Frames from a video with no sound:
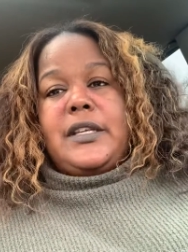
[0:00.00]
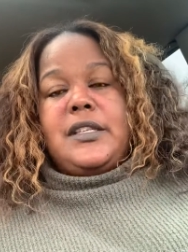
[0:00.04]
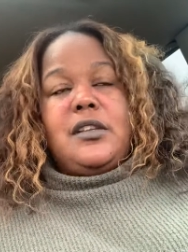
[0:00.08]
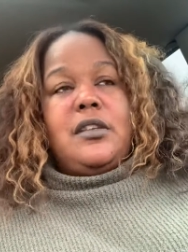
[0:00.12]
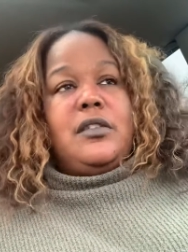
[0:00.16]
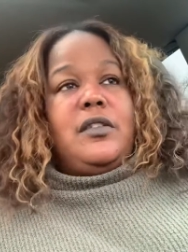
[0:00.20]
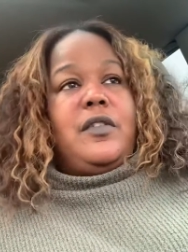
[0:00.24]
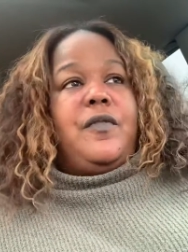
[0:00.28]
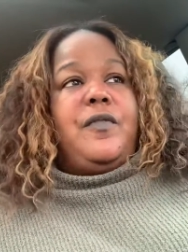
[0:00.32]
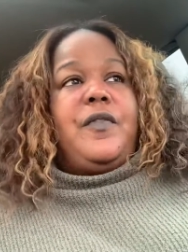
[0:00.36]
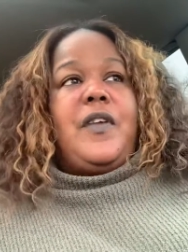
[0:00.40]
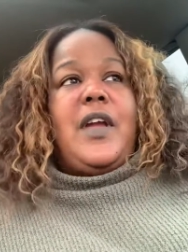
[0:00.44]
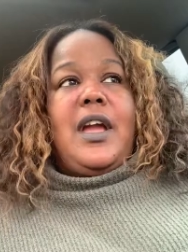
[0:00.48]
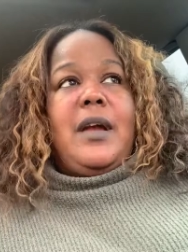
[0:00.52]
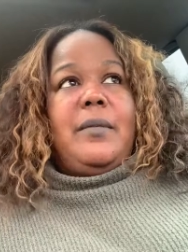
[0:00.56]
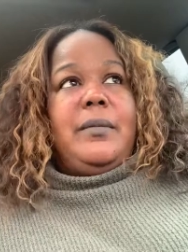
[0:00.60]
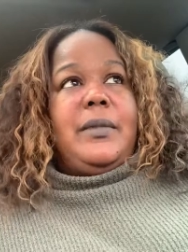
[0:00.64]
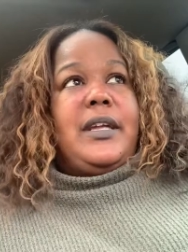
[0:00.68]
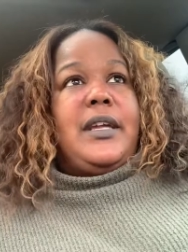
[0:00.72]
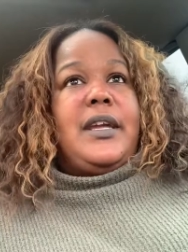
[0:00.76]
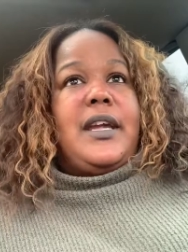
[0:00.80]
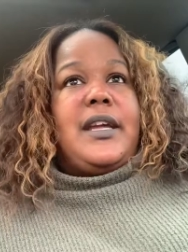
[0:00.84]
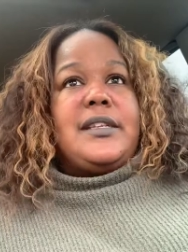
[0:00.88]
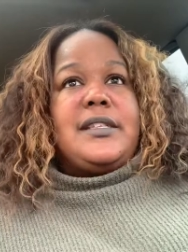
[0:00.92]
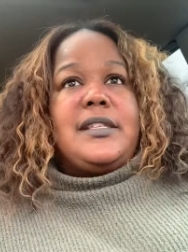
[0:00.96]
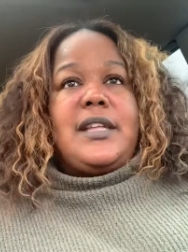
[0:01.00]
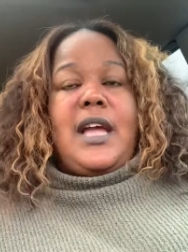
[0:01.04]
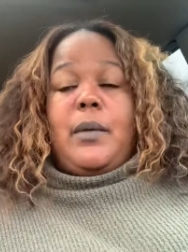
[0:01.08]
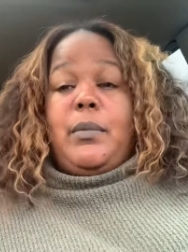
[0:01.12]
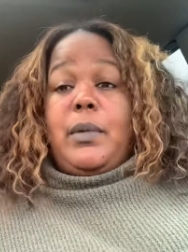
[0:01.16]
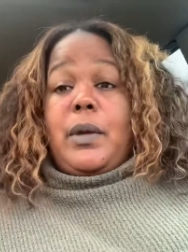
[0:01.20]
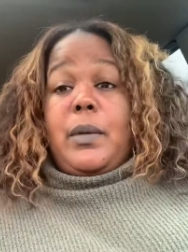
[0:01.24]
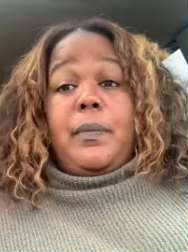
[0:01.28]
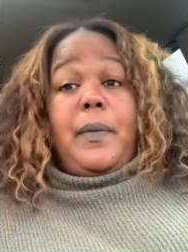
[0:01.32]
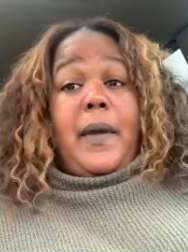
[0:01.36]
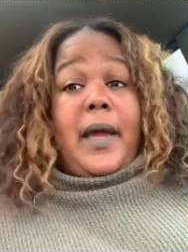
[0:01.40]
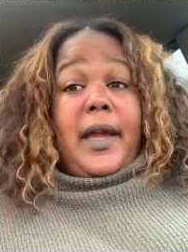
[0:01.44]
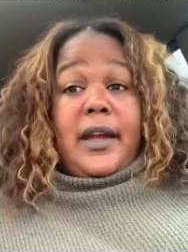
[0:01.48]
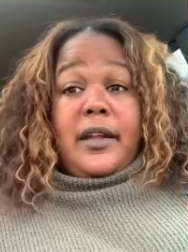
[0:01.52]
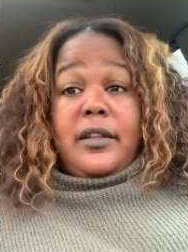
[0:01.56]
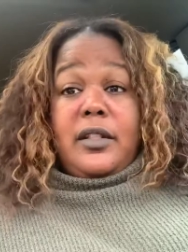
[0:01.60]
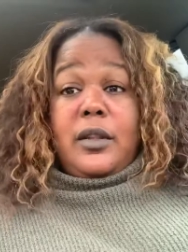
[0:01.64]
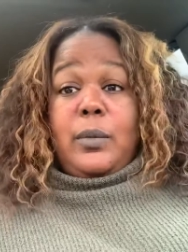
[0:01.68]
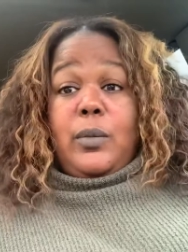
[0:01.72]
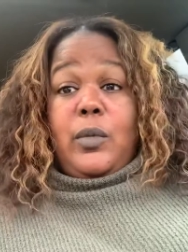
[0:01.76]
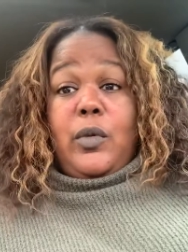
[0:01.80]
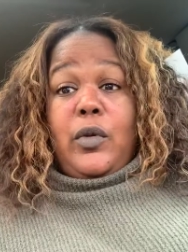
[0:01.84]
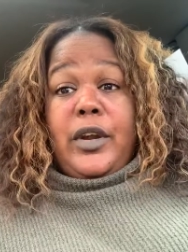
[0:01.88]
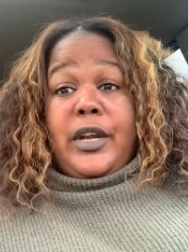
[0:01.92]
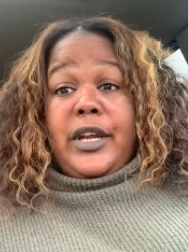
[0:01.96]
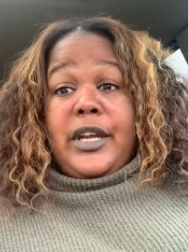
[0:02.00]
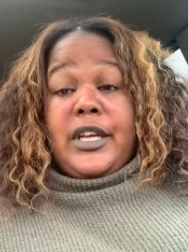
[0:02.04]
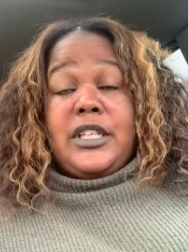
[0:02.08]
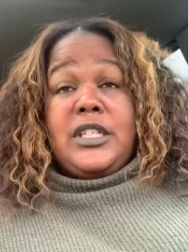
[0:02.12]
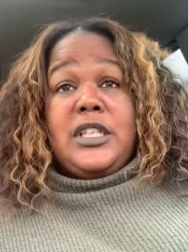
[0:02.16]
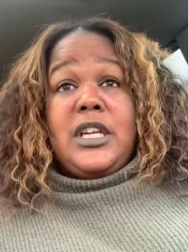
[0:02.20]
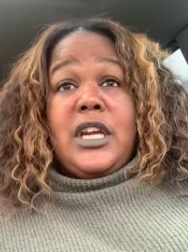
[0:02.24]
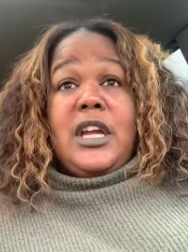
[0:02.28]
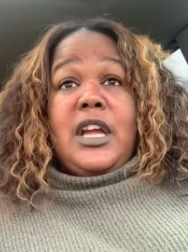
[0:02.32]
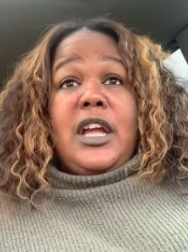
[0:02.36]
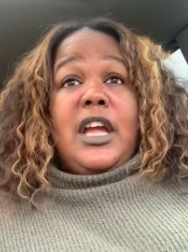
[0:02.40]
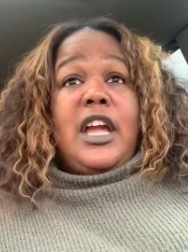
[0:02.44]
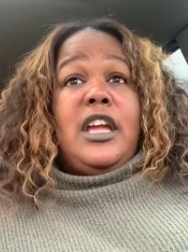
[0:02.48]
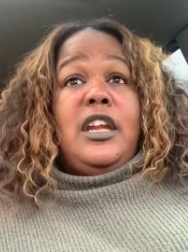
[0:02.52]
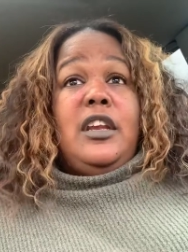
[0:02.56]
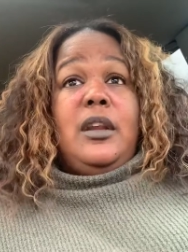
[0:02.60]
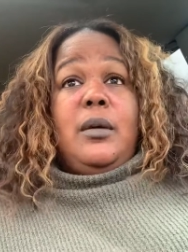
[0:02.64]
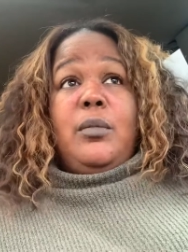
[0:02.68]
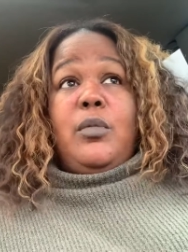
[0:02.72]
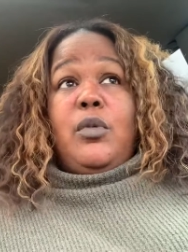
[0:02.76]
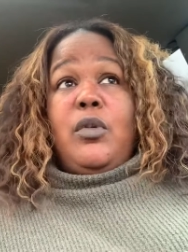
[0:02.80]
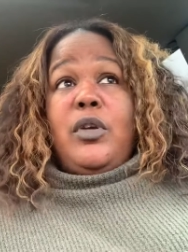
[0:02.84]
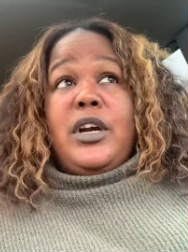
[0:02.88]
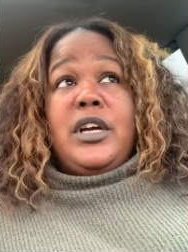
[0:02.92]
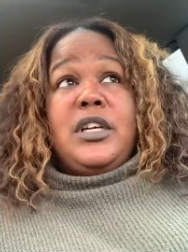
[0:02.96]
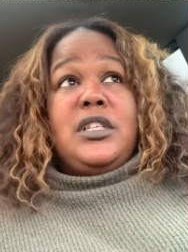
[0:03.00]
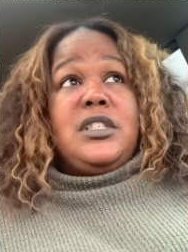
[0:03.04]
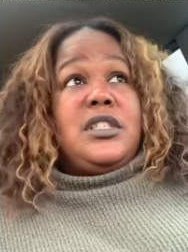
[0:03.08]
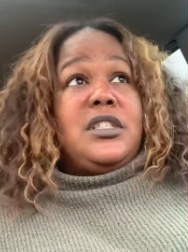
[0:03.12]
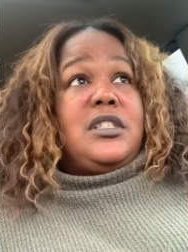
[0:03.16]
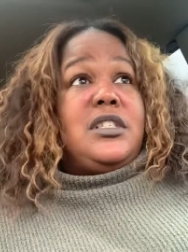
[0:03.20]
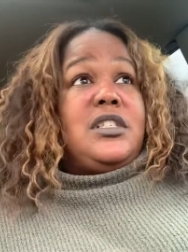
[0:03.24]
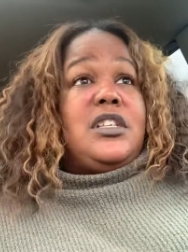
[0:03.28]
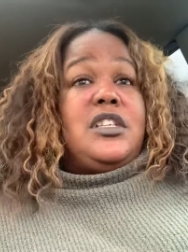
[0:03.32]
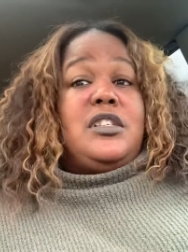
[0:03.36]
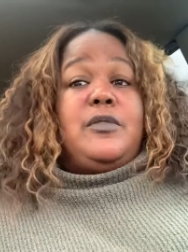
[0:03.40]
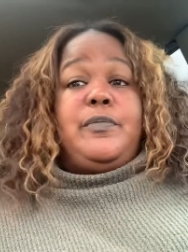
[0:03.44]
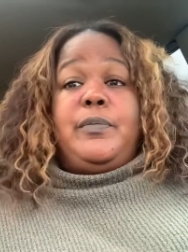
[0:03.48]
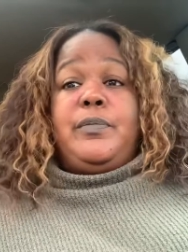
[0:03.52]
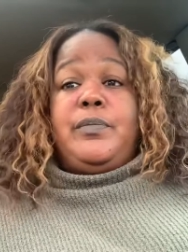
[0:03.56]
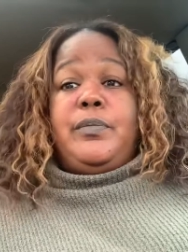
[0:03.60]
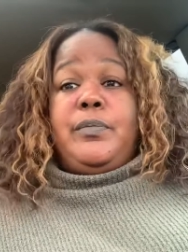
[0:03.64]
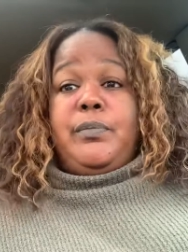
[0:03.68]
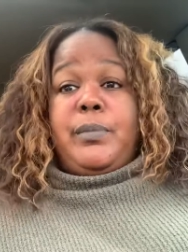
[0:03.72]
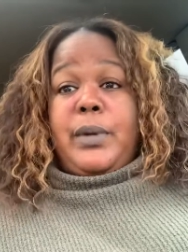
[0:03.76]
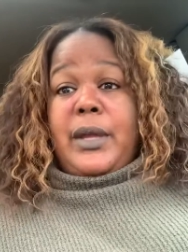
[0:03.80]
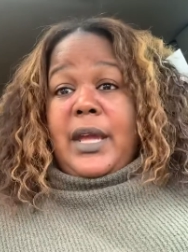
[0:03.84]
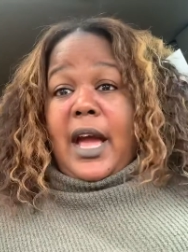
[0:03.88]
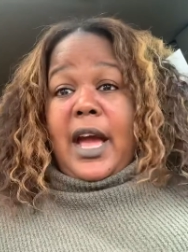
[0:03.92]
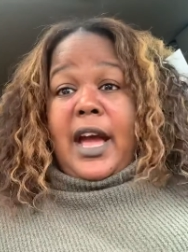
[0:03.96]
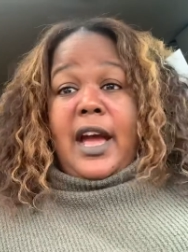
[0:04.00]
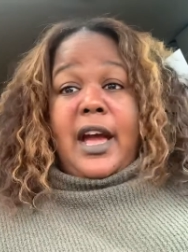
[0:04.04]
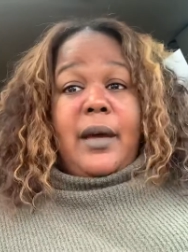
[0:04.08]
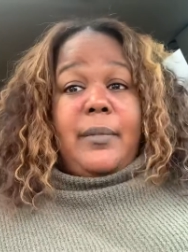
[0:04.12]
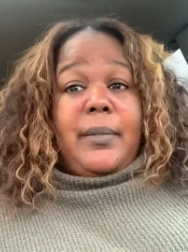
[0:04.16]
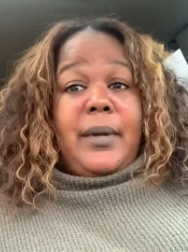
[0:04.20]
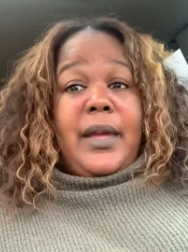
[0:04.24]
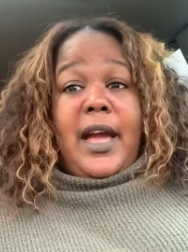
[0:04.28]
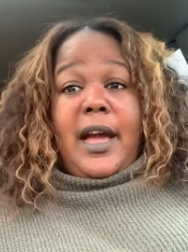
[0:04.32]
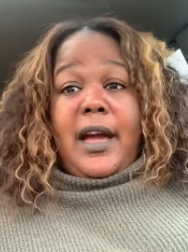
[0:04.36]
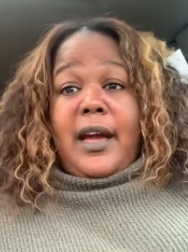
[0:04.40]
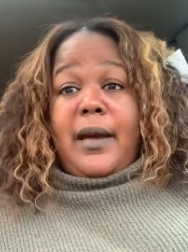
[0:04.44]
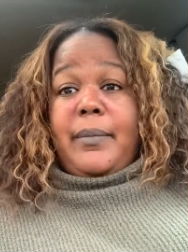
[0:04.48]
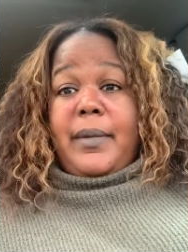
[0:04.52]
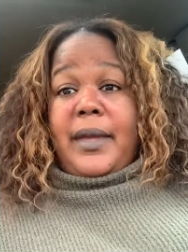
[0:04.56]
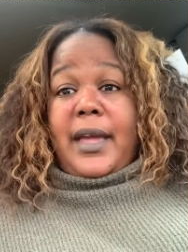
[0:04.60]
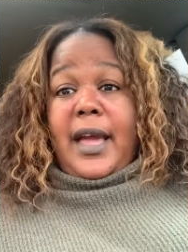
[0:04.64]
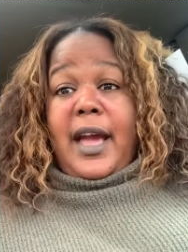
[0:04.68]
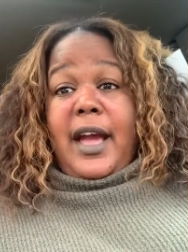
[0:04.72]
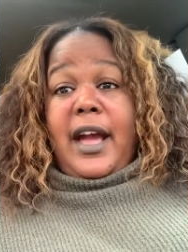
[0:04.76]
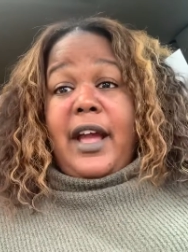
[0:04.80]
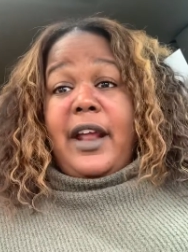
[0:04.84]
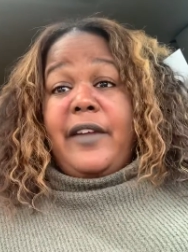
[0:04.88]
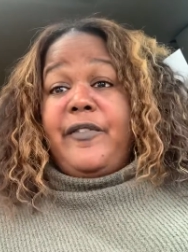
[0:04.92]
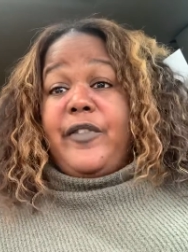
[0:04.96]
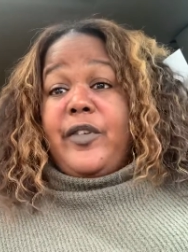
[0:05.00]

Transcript: So the family has not been paying the mortgage and the mortgage is just behind, behind, behind.